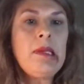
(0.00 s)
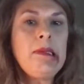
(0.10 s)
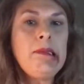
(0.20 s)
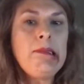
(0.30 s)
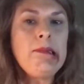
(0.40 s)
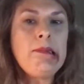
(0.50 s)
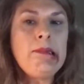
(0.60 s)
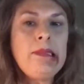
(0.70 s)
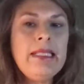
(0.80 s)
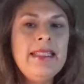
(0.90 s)

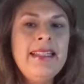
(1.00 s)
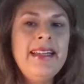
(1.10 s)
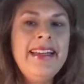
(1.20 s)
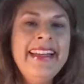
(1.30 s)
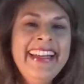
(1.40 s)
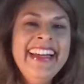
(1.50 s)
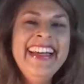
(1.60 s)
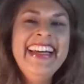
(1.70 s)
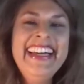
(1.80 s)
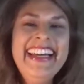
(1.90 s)

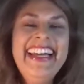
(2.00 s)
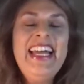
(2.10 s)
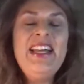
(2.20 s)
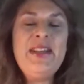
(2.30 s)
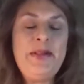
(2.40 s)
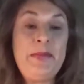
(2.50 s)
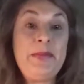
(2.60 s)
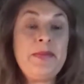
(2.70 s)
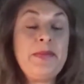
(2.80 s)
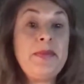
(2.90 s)

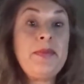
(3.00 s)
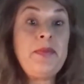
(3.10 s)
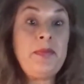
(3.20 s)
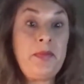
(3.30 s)
No words are spoken by the person on screen.